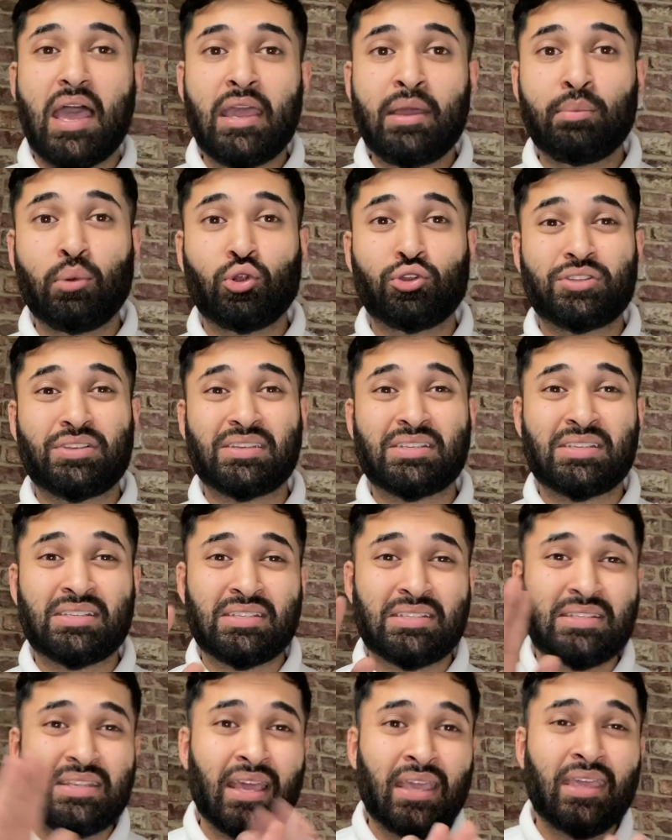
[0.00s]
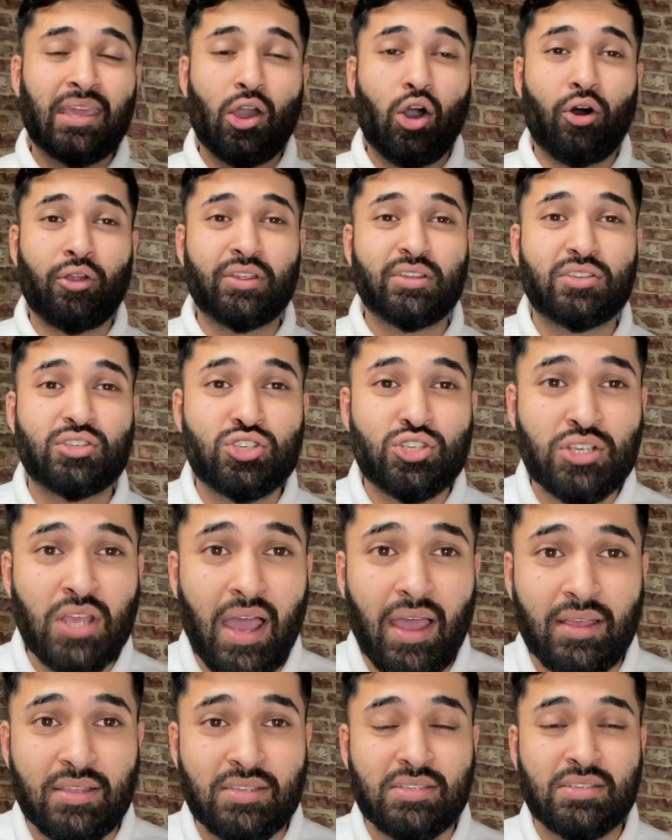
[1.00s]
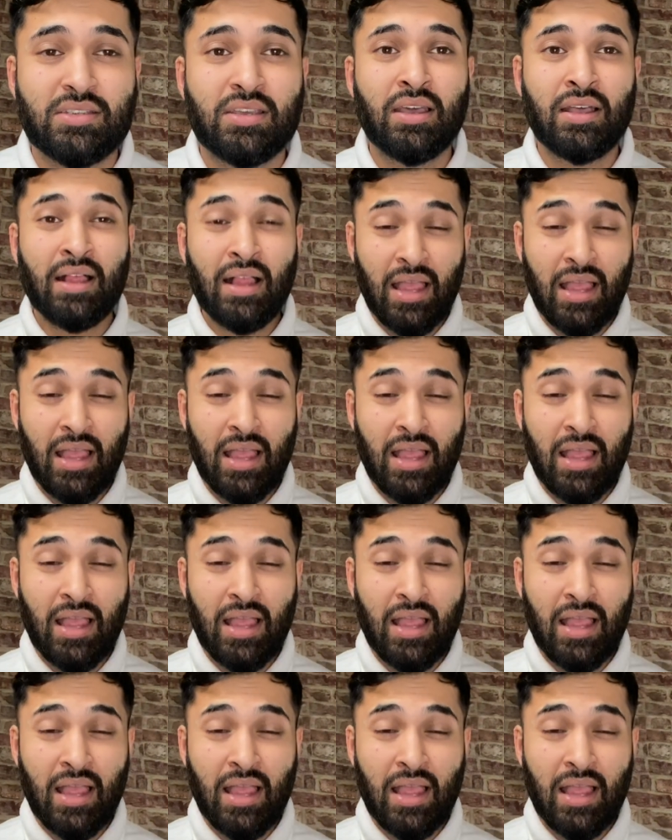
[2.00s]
able to stick it on his chest